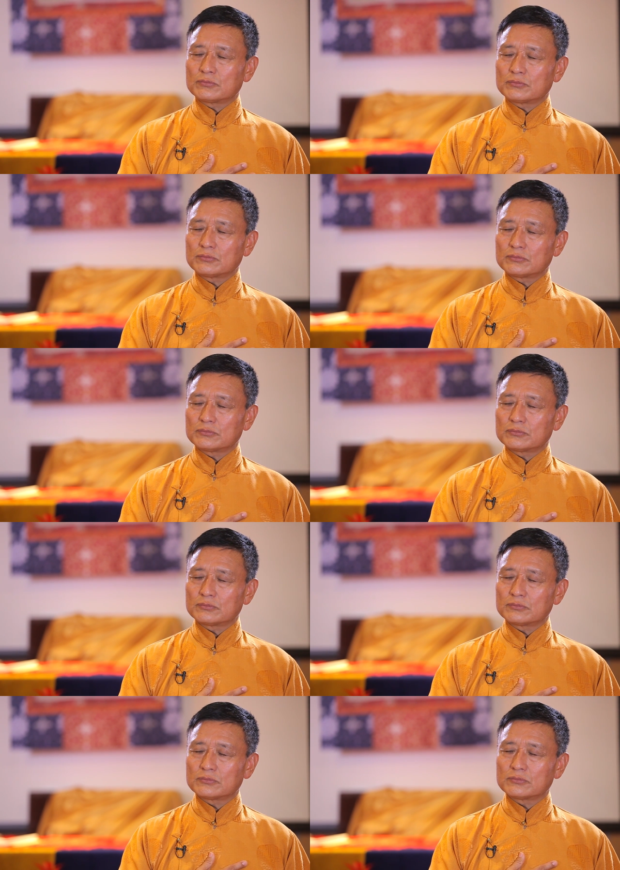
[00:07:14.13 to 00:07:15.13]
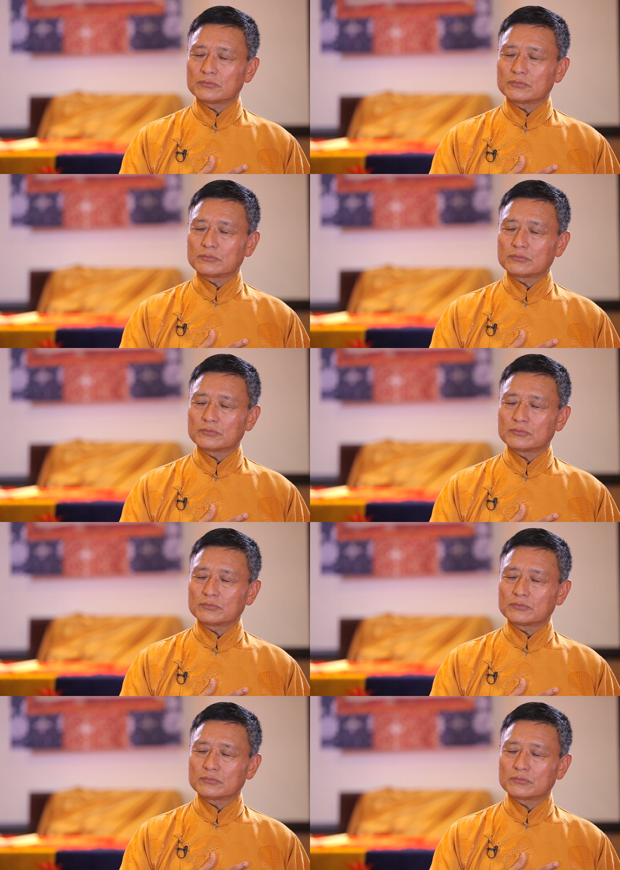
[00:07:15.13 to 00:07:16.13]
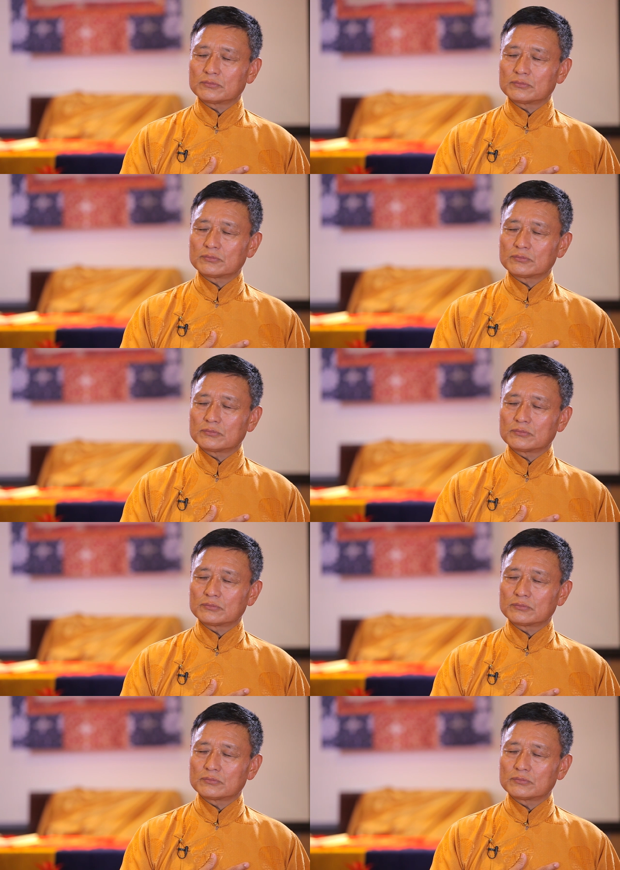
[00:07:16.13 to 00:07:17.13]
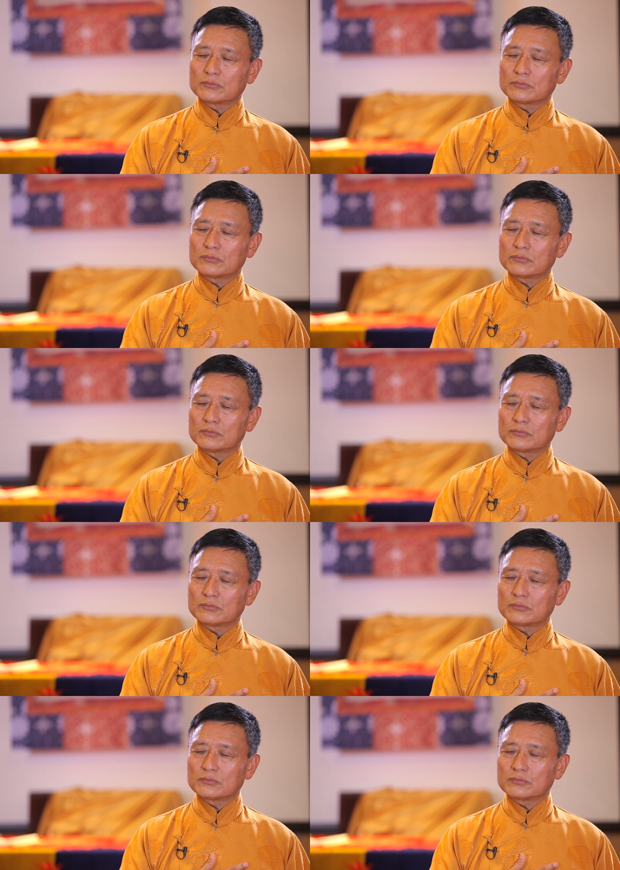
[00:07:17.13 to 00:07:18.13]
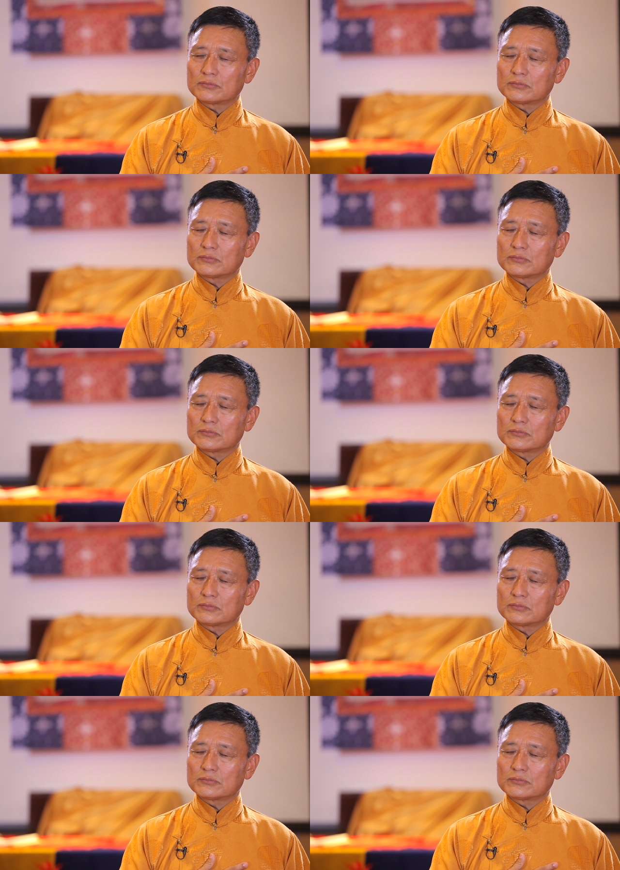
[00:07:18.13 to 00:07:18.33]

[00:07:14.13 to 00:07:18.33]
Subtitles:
(no one is talking)